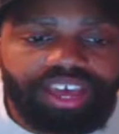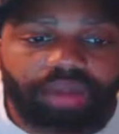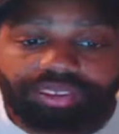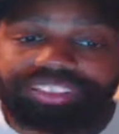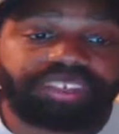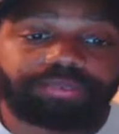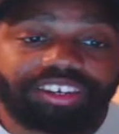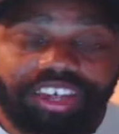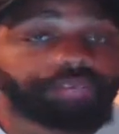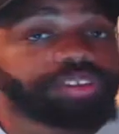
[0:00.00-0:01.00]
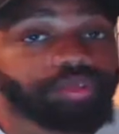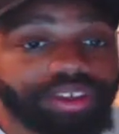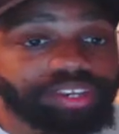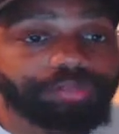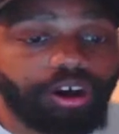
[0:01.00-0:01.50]
This team can definitely
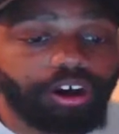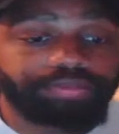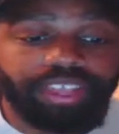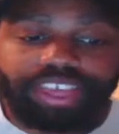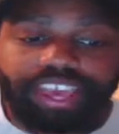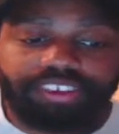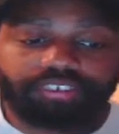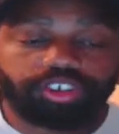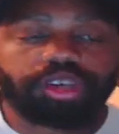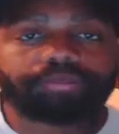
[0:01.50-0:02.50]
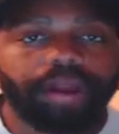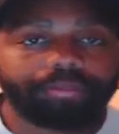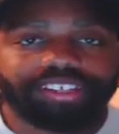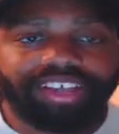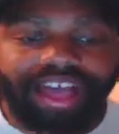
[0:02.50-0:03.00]
run the ball, and you could
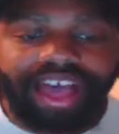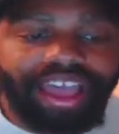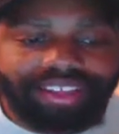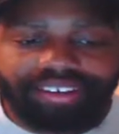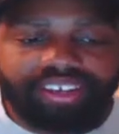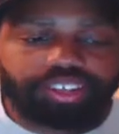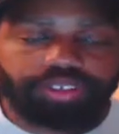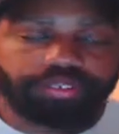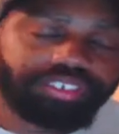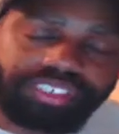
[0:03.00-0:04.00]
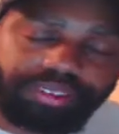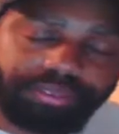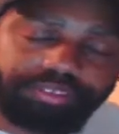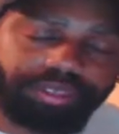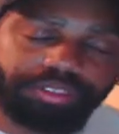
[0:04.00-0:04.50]
probably hide Trevor
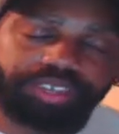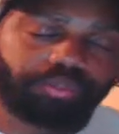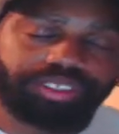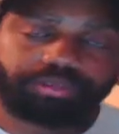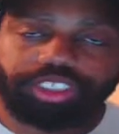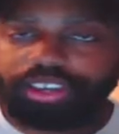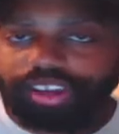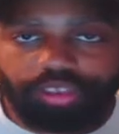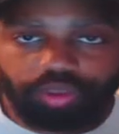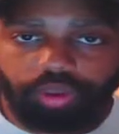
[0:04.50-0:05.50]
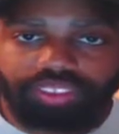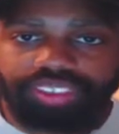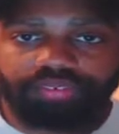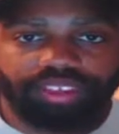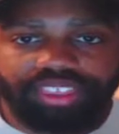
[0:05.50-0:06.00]
Siemian with some check down throws and
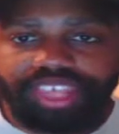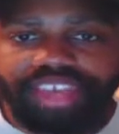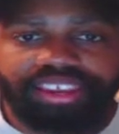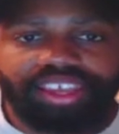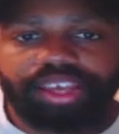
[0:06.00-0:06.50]
stuff like that,